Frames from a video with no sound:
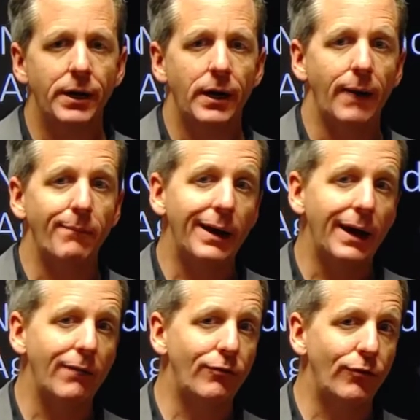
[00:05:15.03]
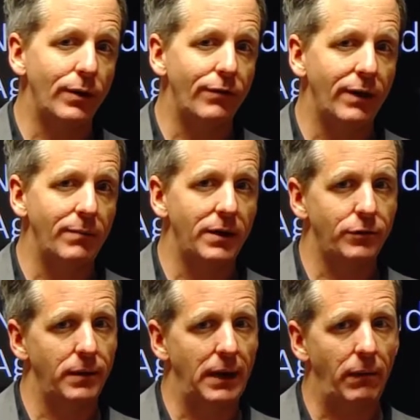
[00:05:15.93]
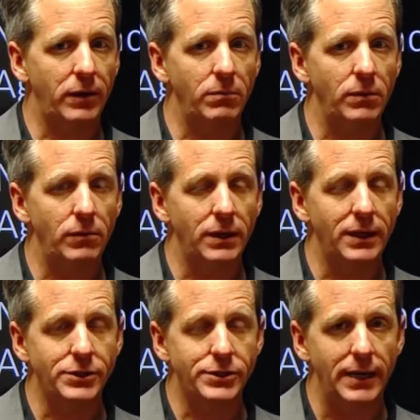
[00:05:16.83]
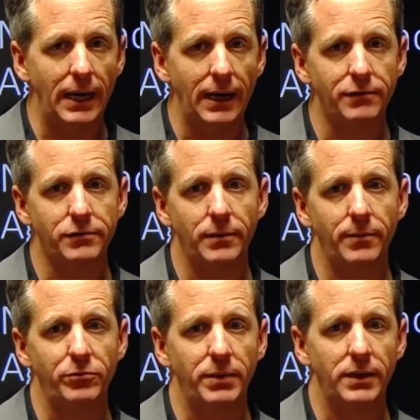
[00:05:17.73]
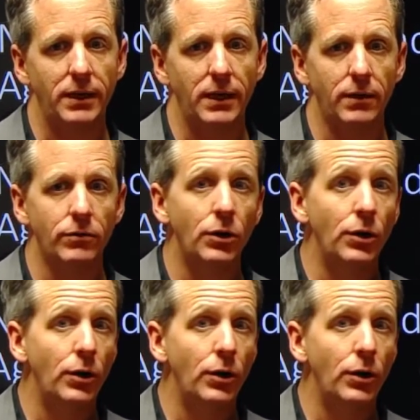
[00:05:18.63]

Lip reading: I may have a 45-minute to an hour commute each day, so I'm spending